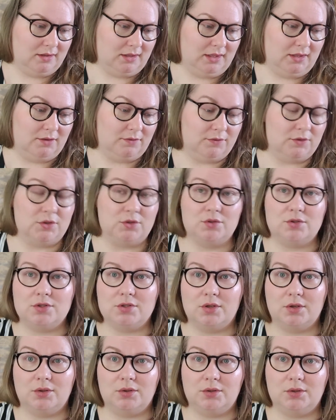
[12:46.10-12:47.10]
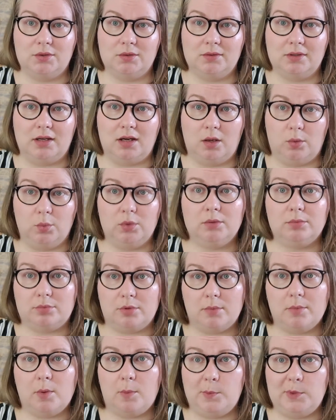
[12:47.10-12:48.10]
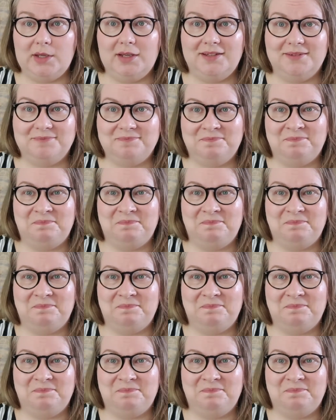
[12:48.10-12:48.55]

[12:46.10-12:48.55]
in the future, I will probably